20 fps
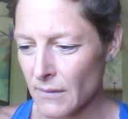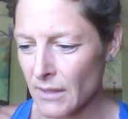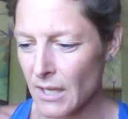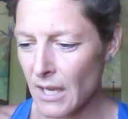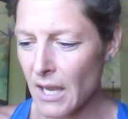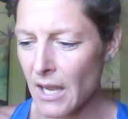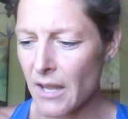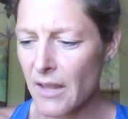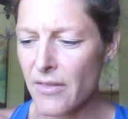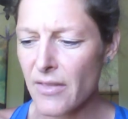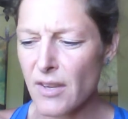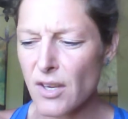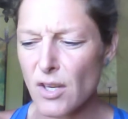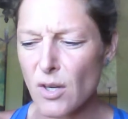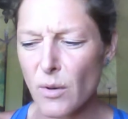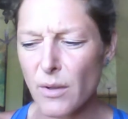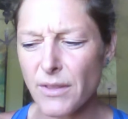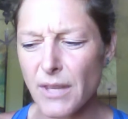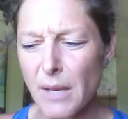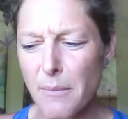Yeah, and you
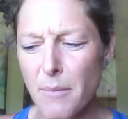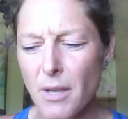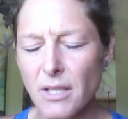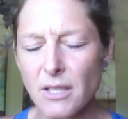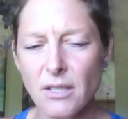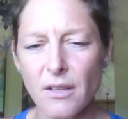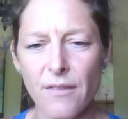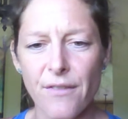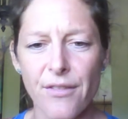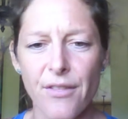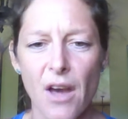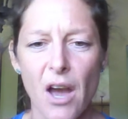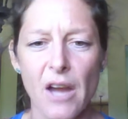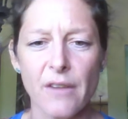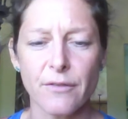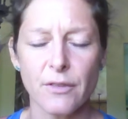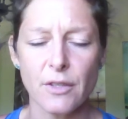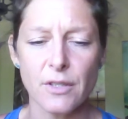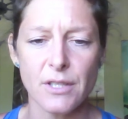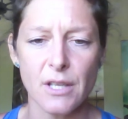know what? They must have
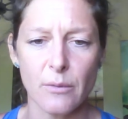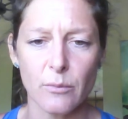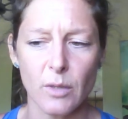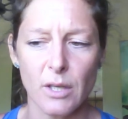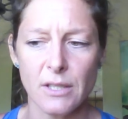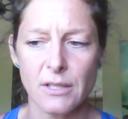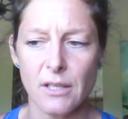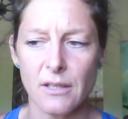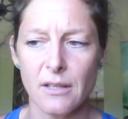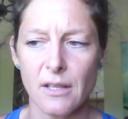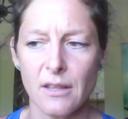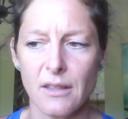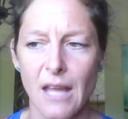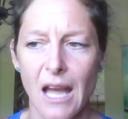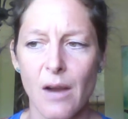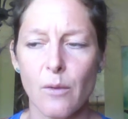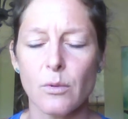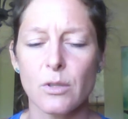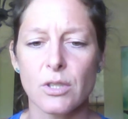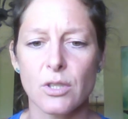thought for some reason that
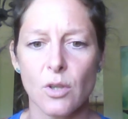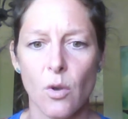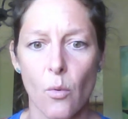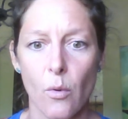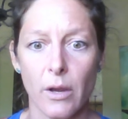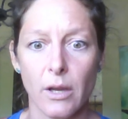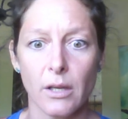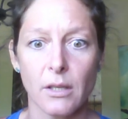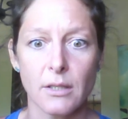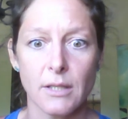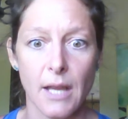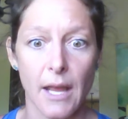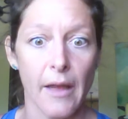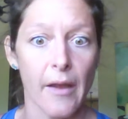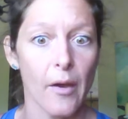that was going